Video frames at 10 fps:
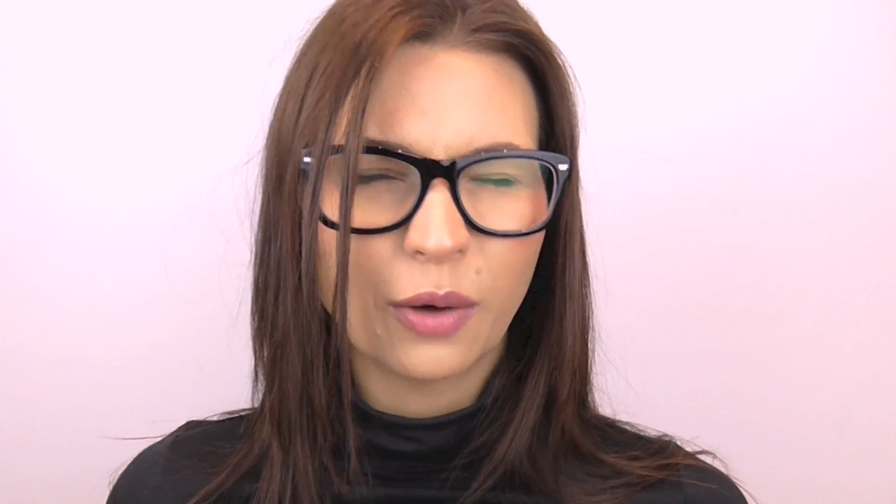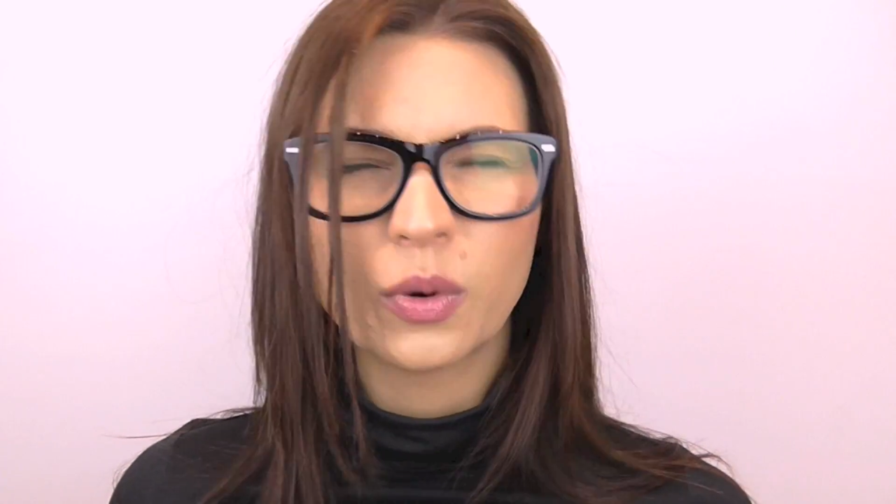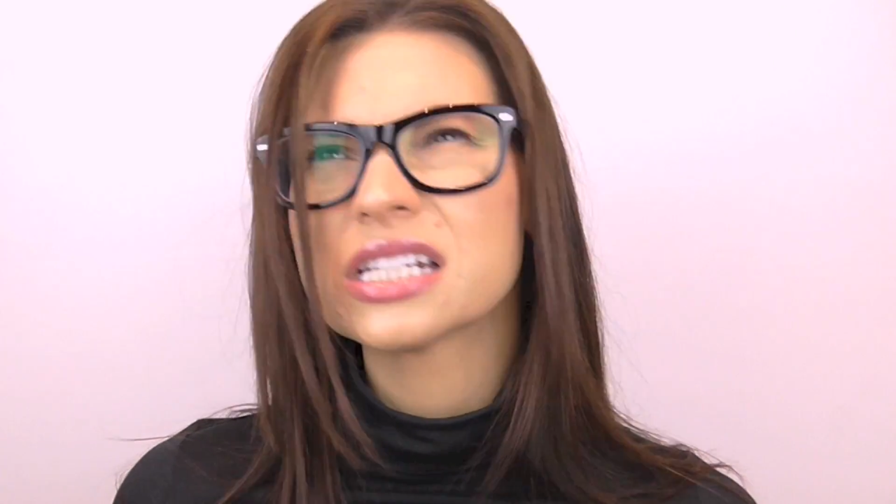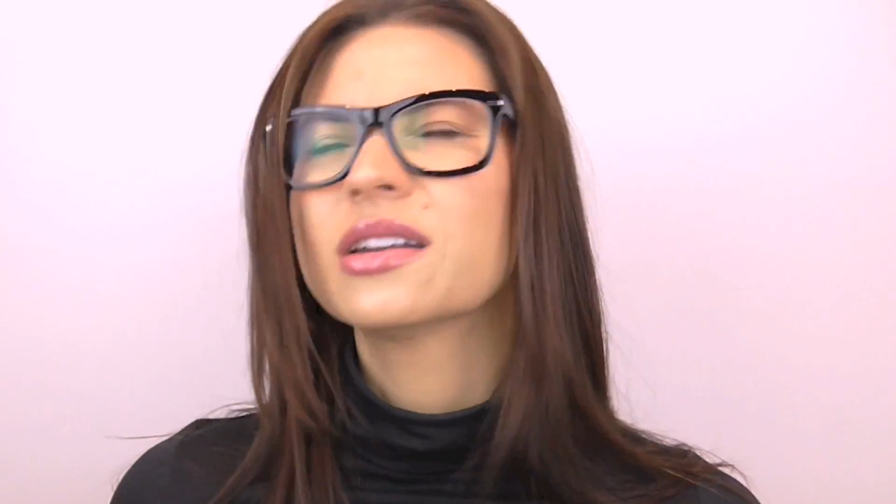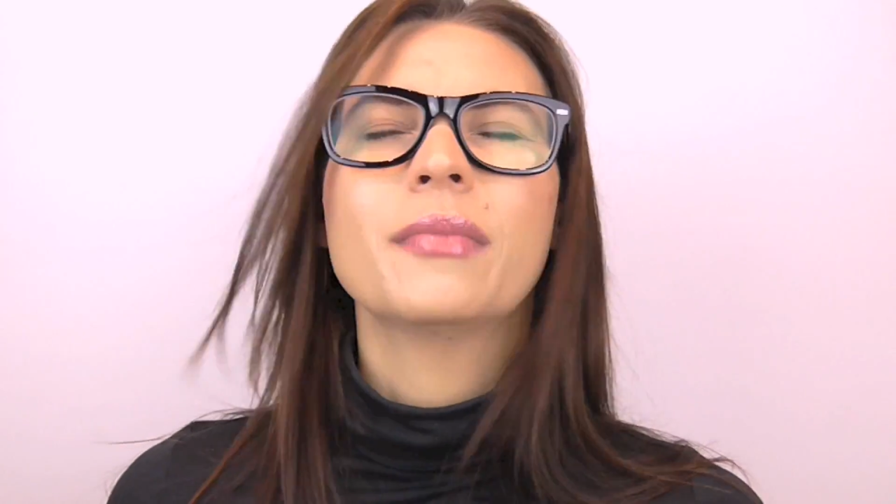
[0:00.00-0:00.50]
I
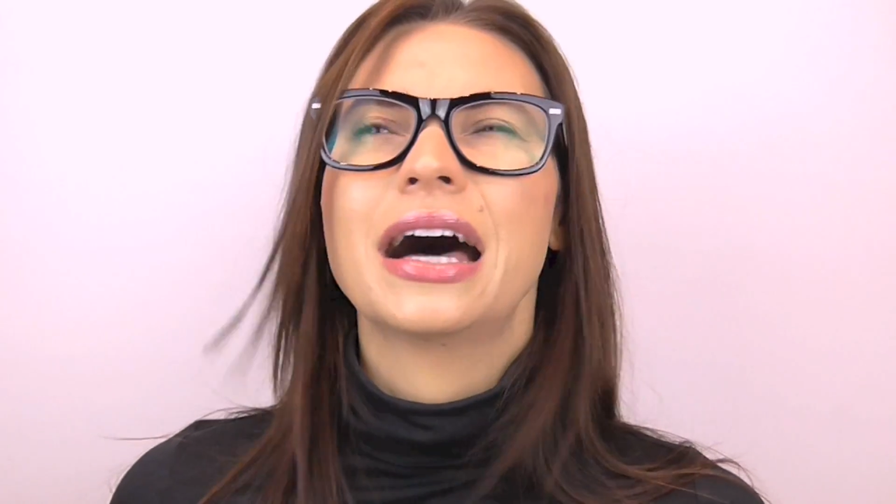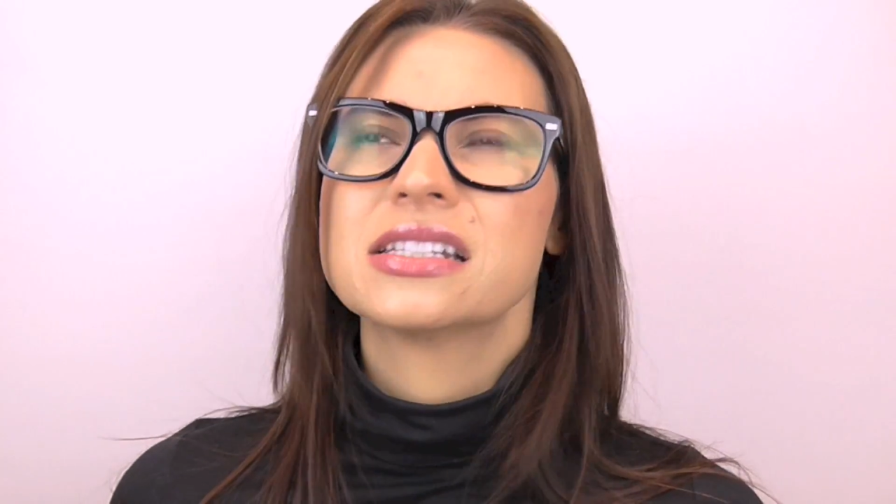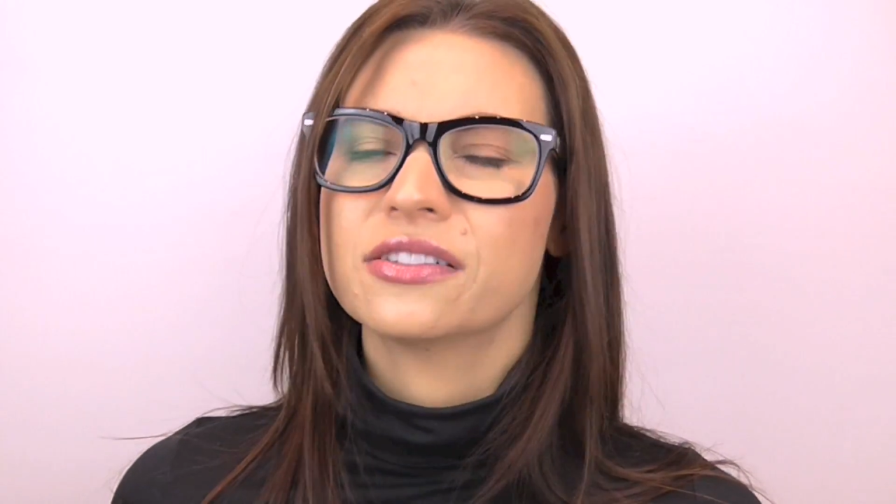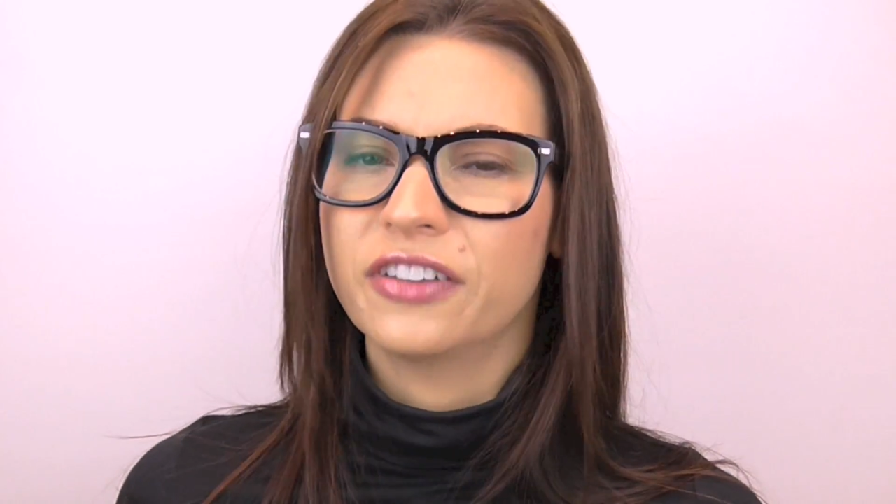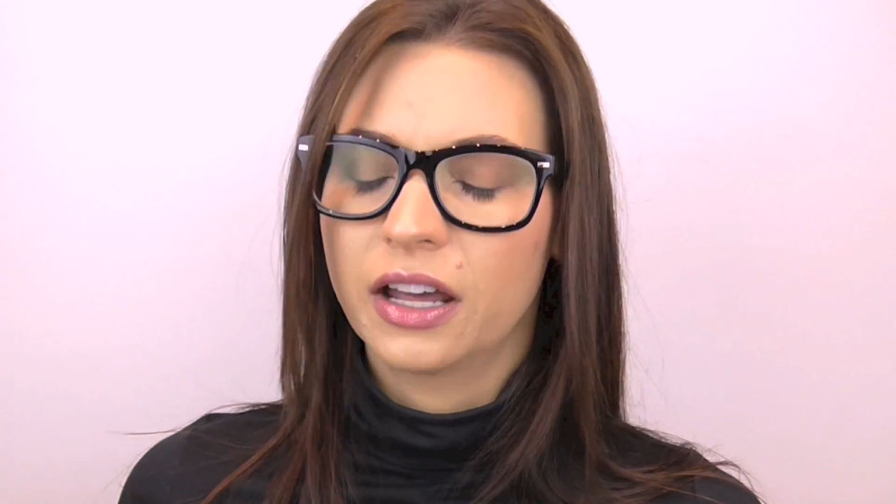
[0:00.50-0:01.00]
wasn't a
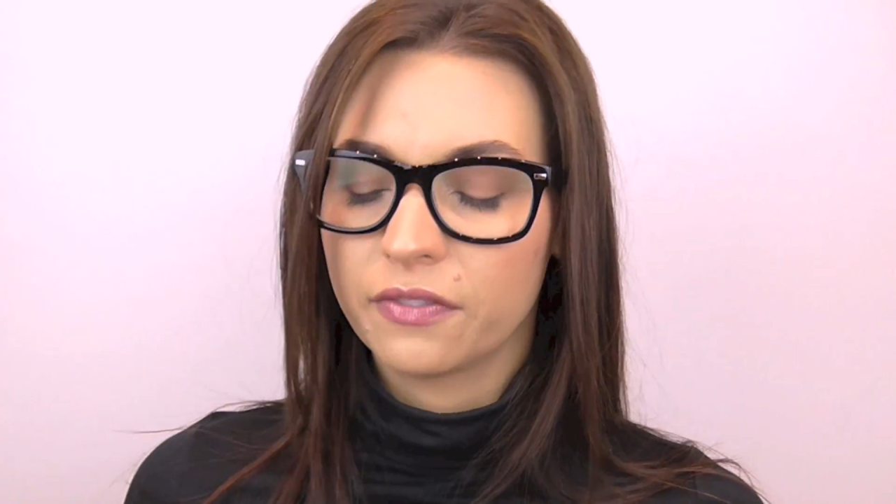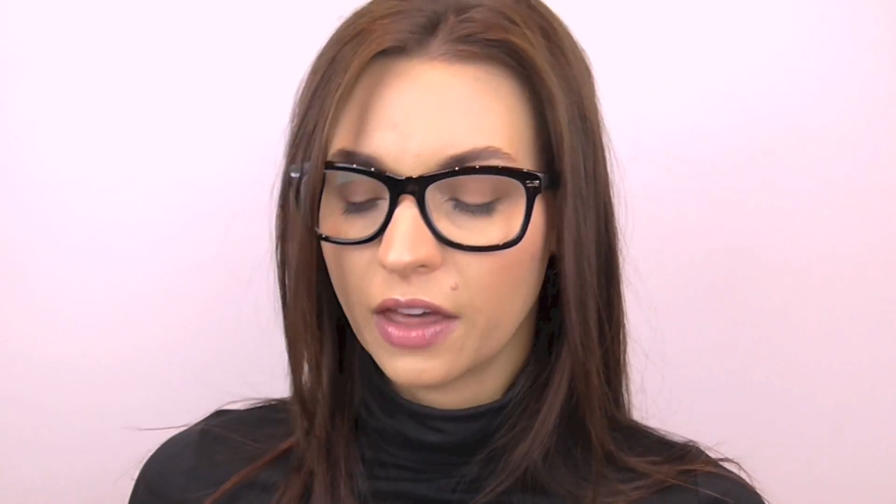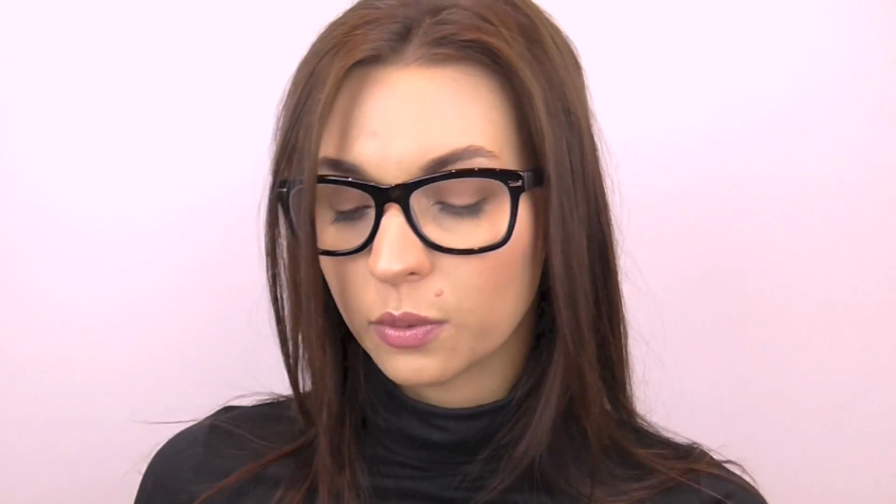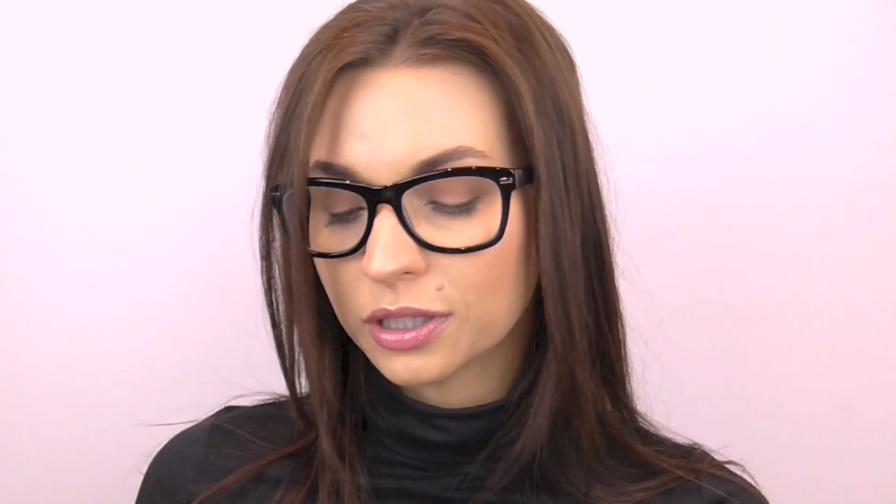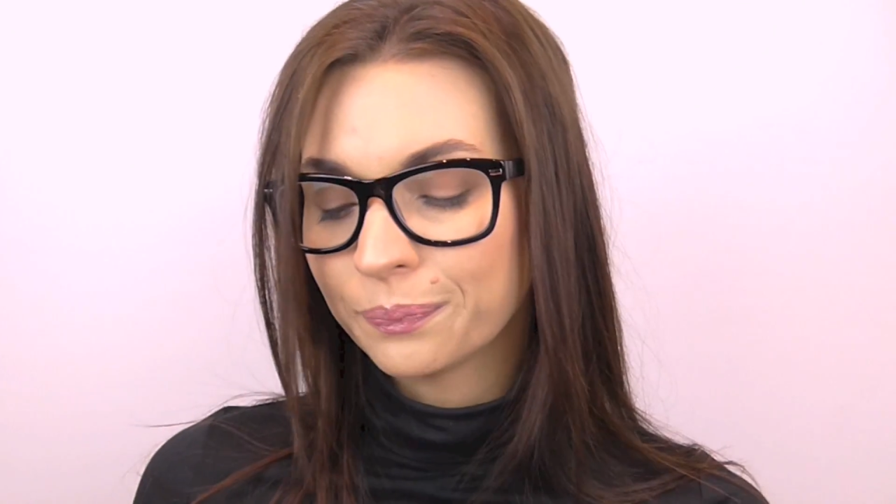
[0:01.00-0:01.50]
massive fan of
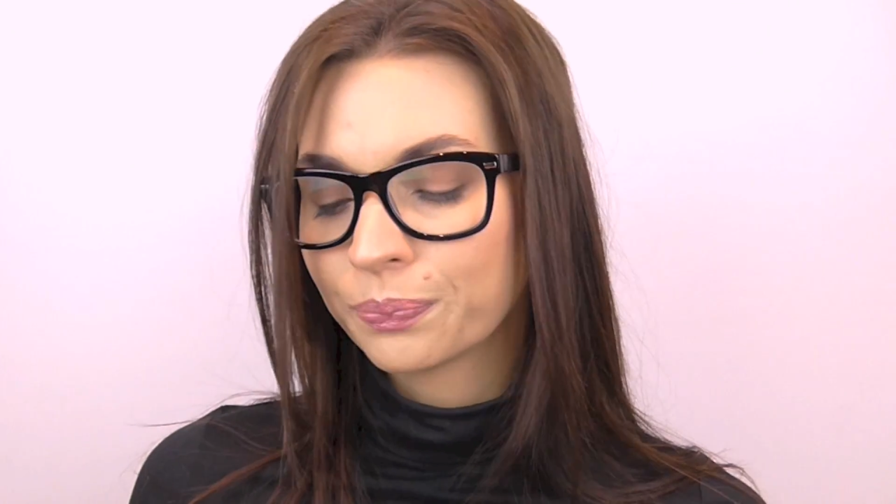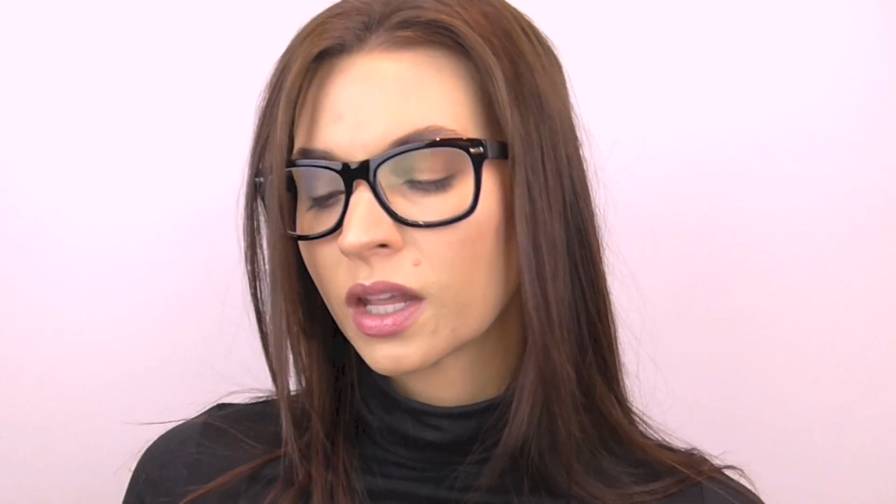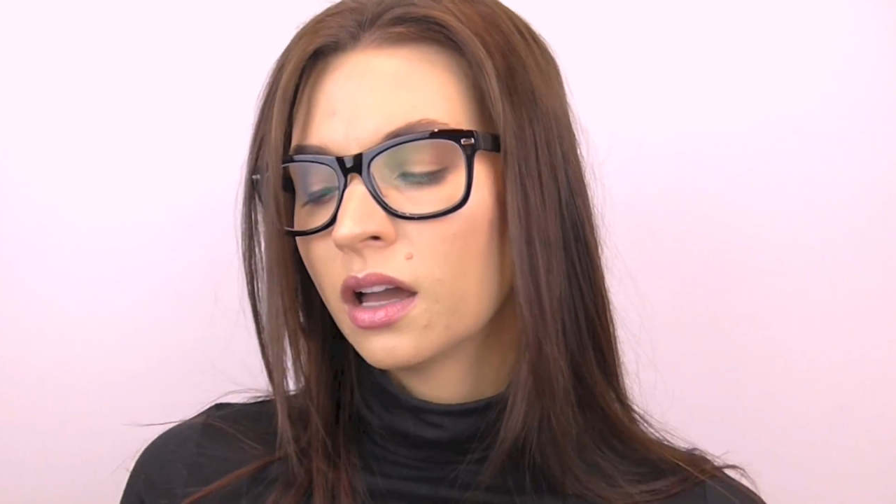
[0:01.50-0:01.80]
that one.